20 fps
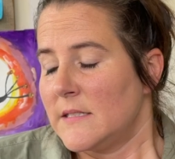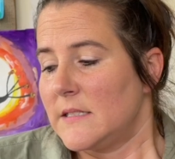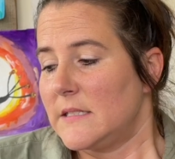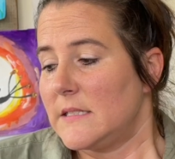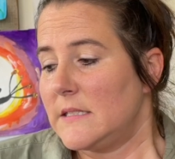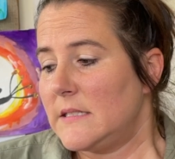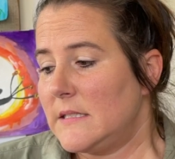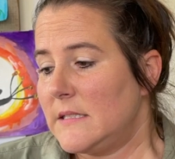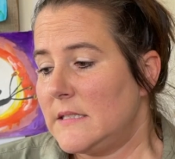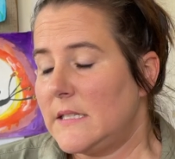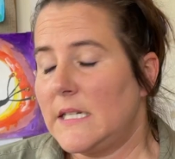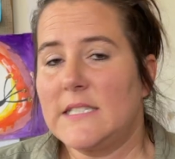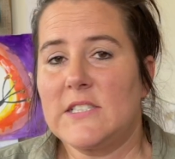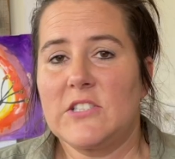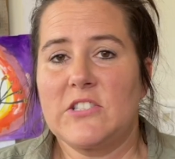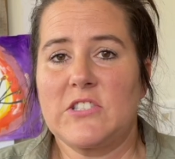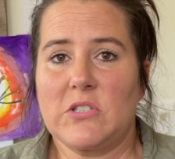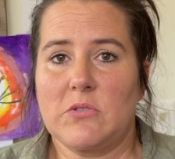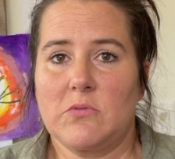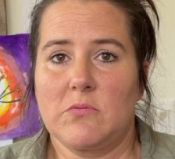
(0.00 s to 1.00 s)
I
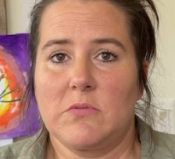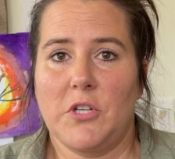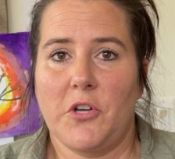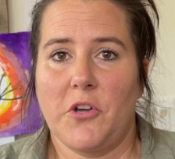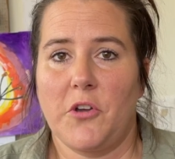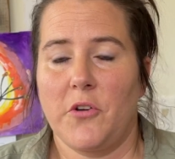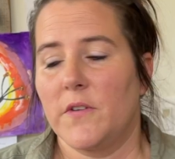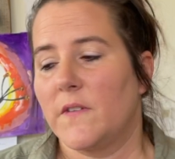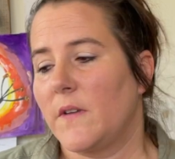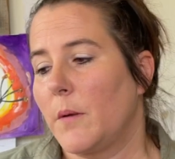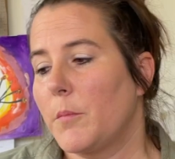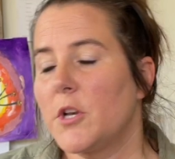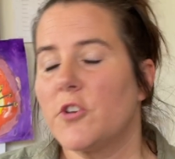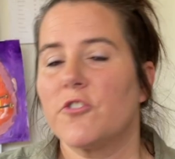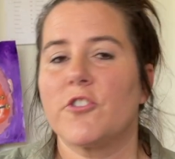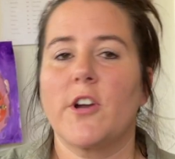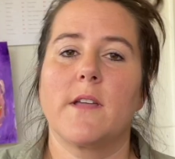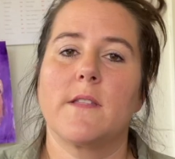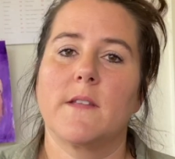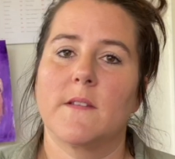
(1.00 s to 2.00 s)
just don't know. So I'm going
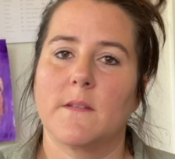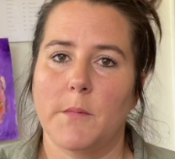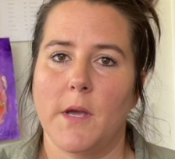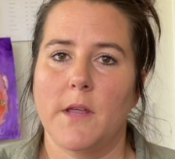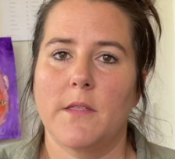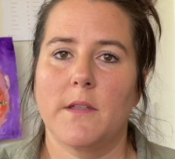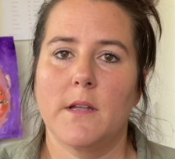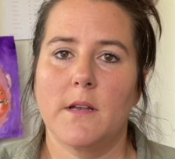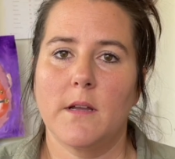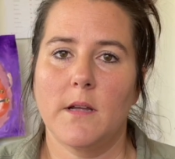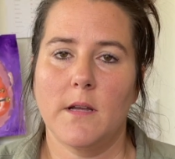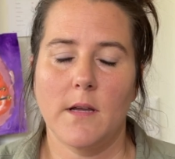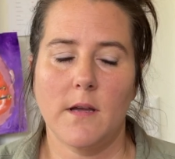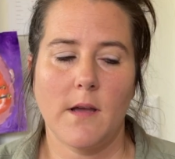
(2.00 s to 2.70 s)
to try this method